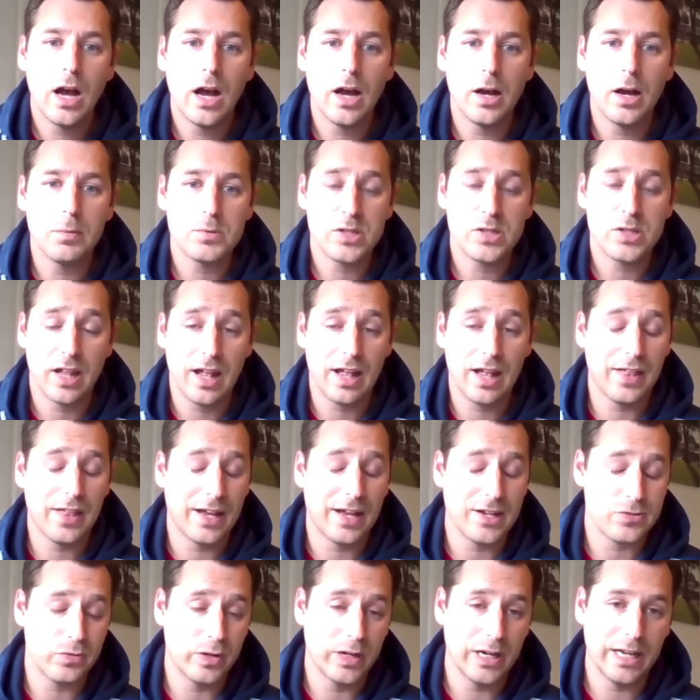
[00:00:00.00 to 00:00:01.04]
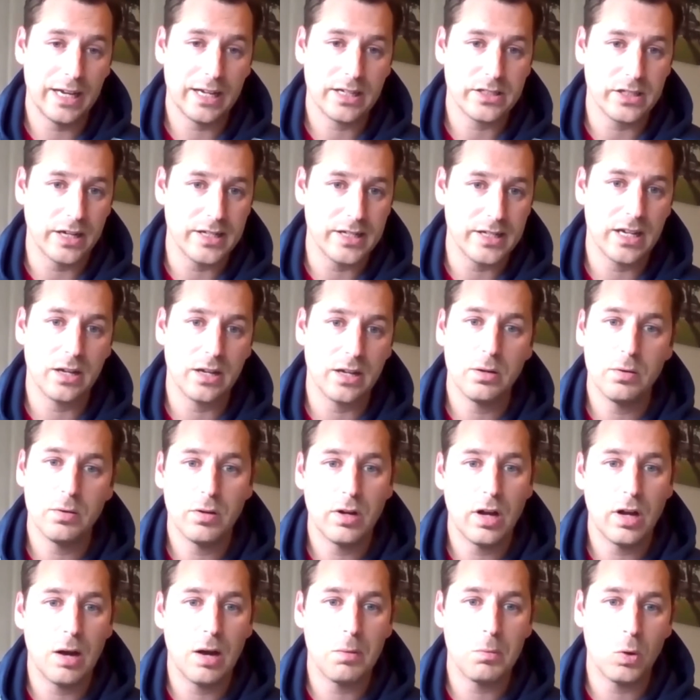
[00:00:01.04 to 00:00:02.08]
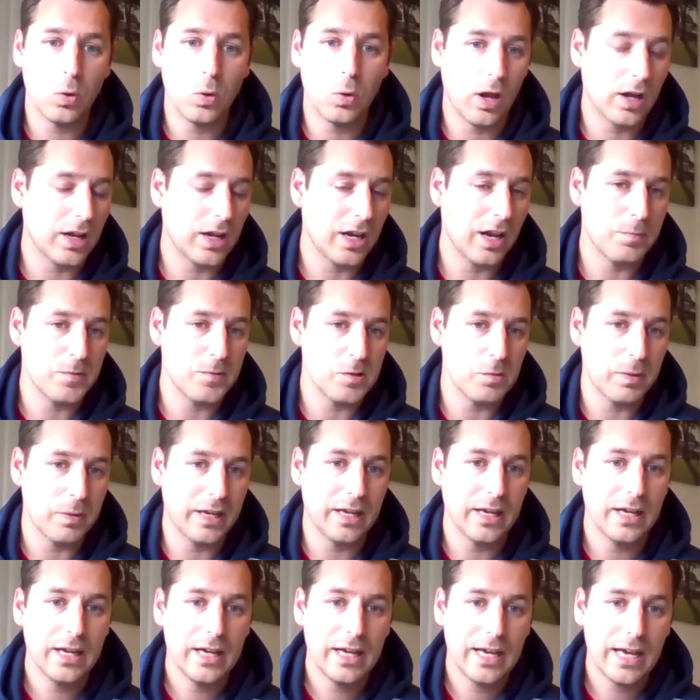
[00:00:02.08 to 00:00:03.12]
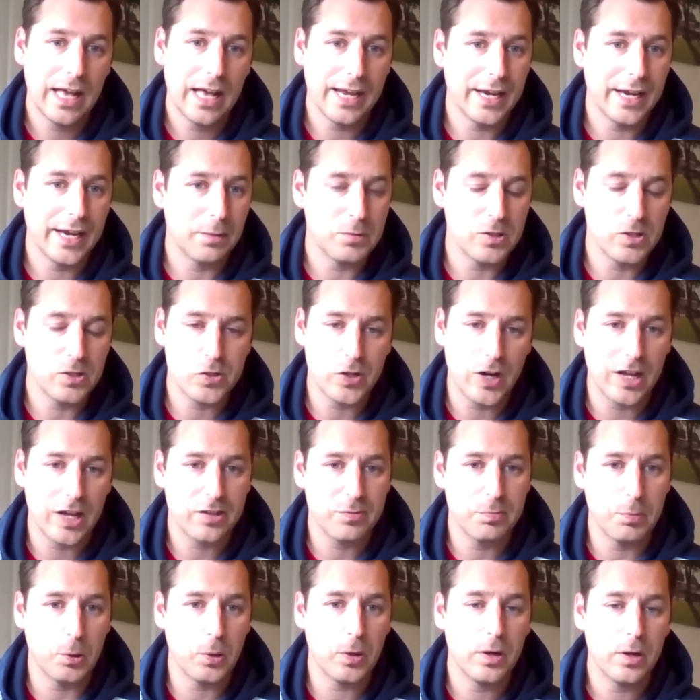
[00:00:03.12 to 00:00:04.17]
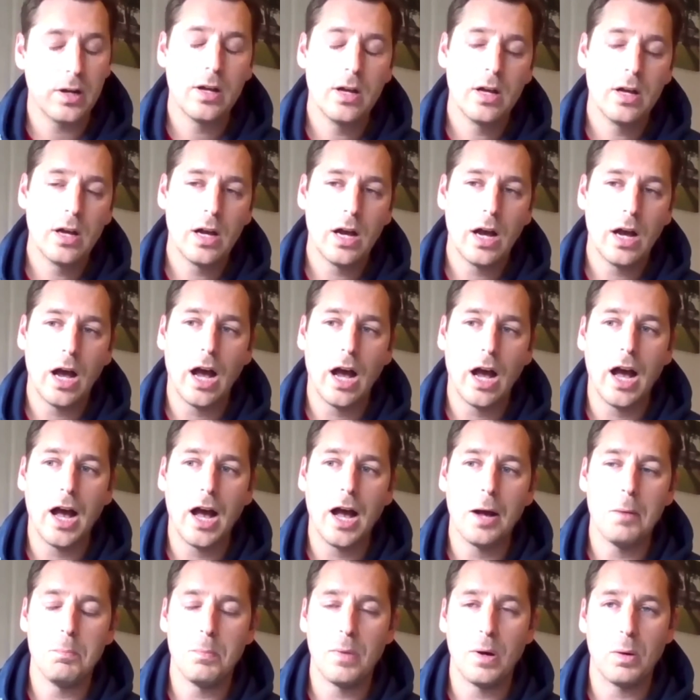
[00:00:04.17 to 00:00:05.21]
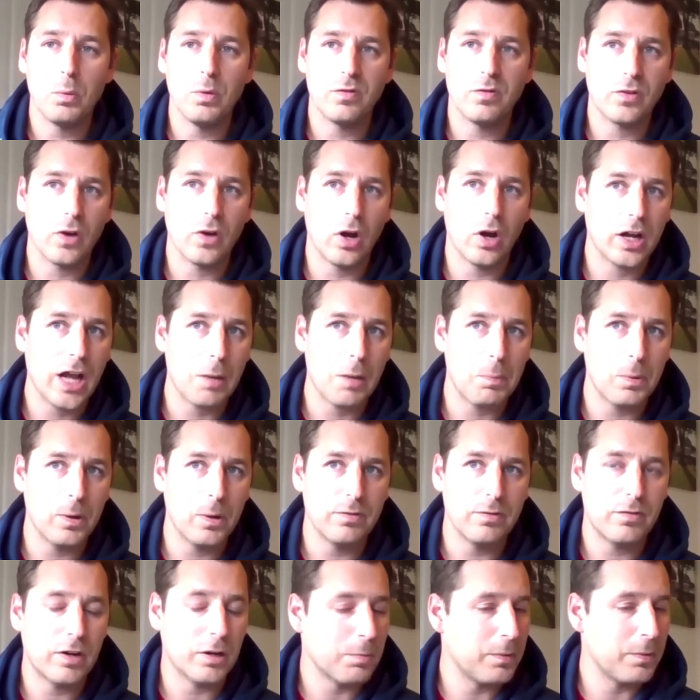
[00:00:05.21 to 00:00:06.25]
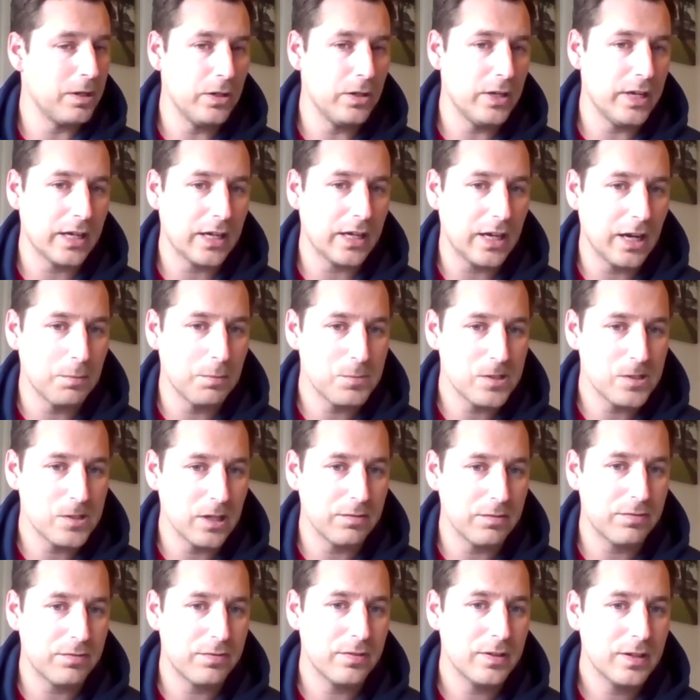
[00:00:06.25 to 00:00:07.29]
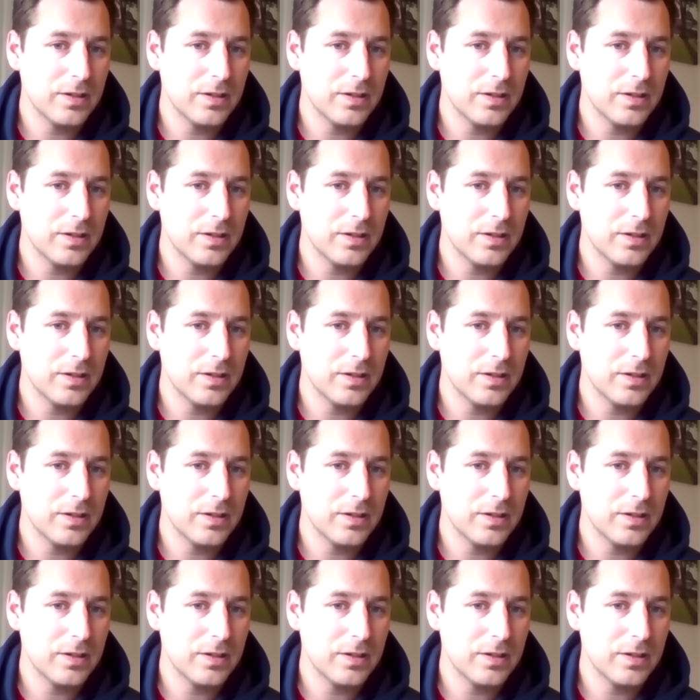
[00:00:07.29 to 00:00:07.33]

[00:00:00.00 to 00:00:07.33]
So that's really exciting. All our clubs will be heading up to Strathmore. We've got a couple of rugby union clubs that have